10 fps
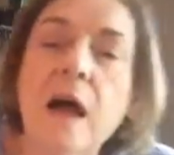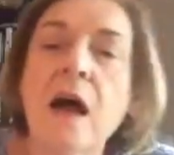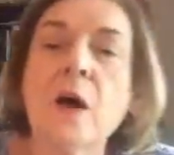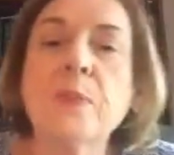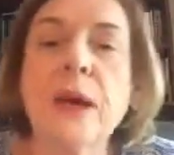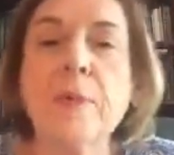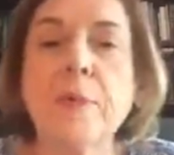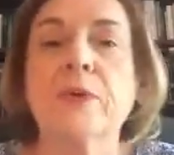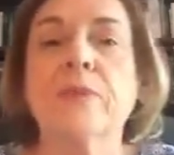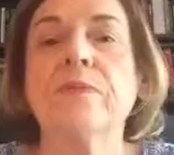on
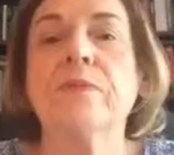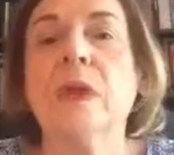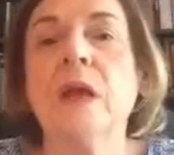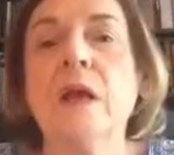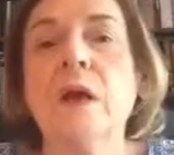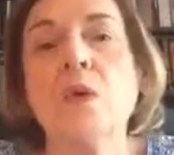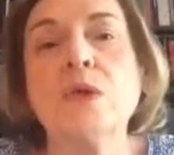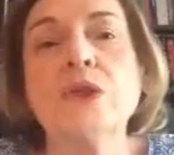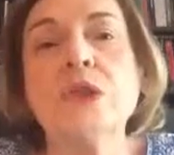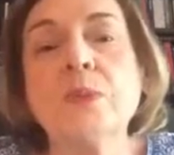paper,
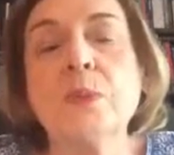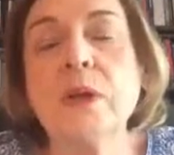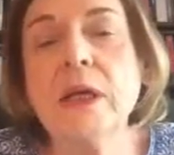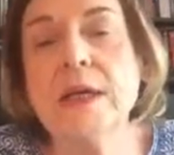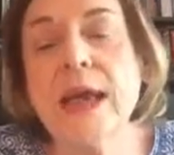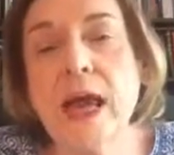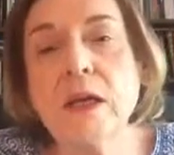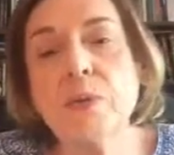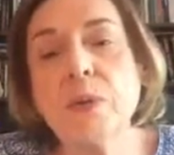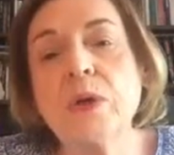what she's putting
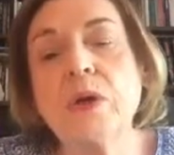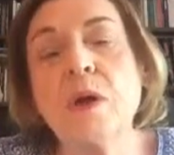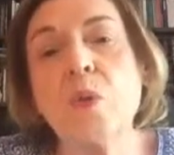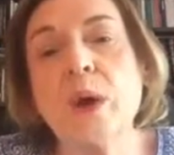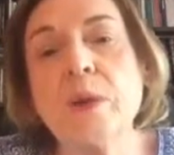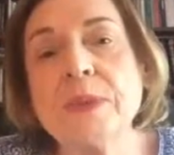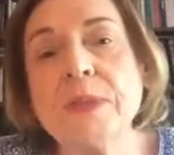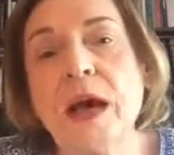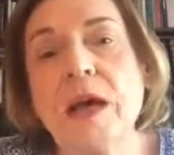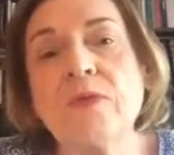down to put on her
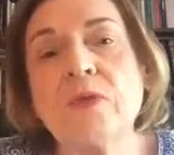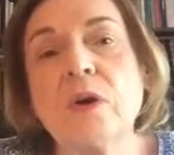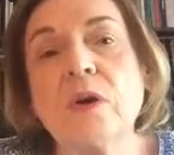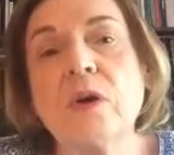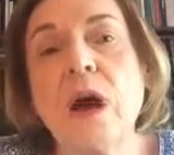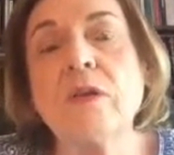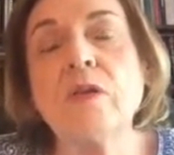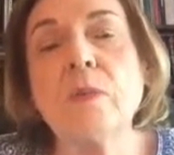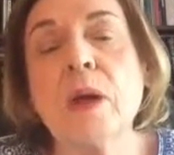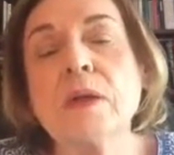website for
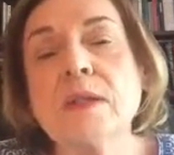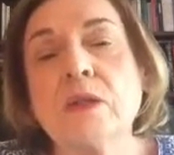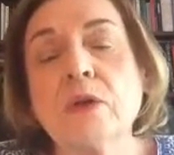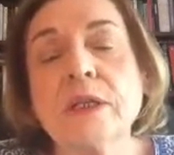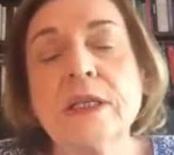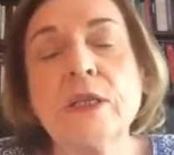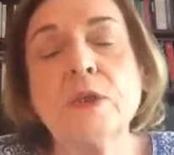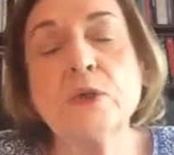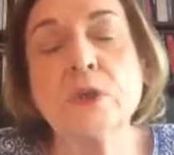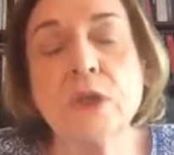other Montessori
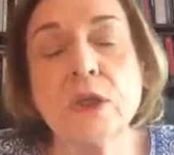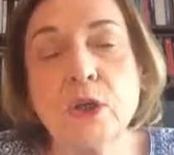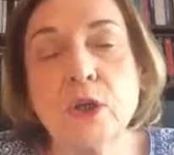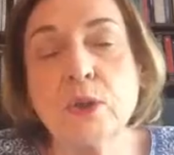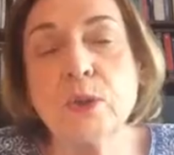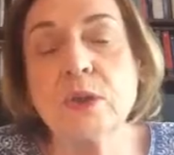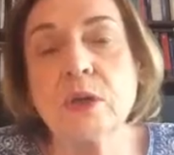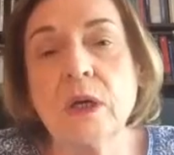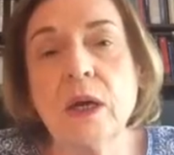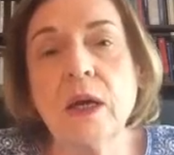teachers to use.
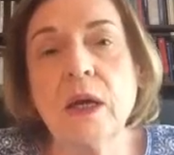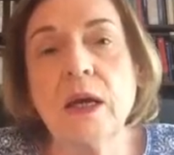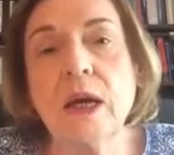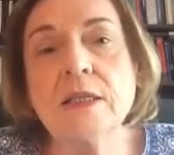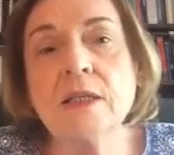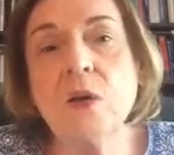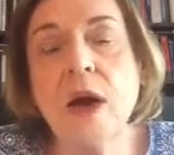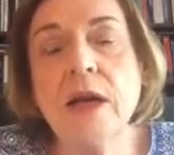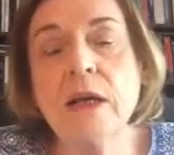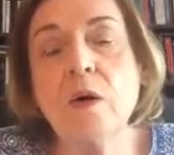And so
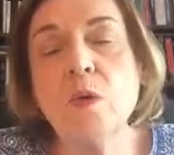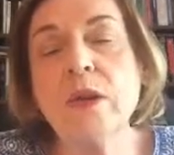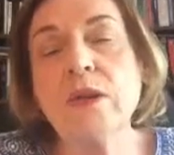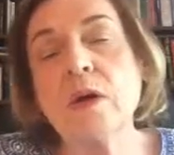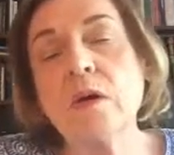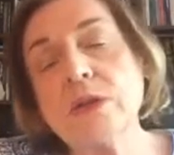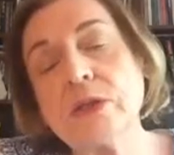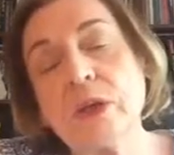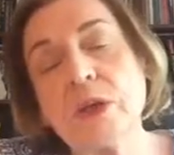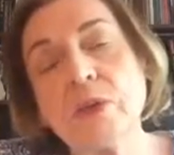I know with
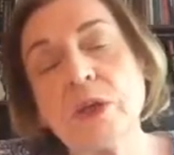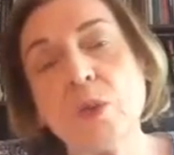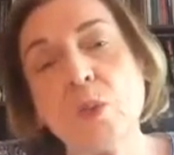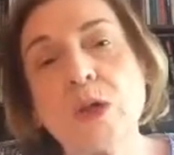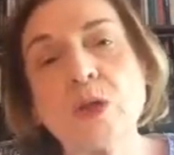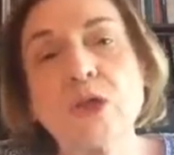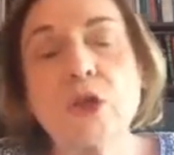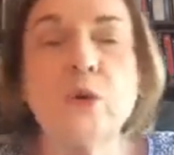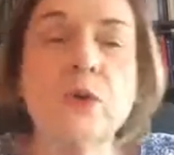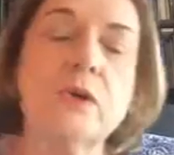Ernest Holmes on one
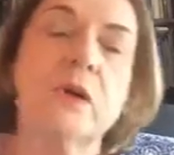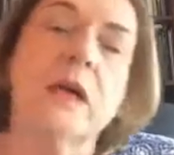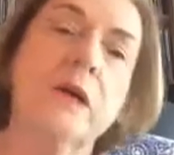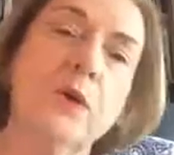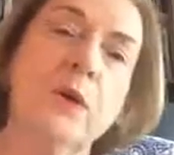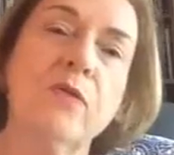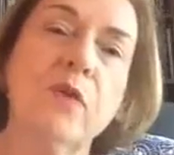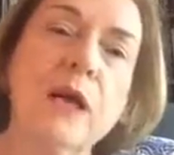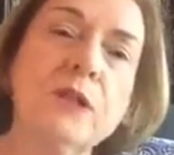shoulder and whoever I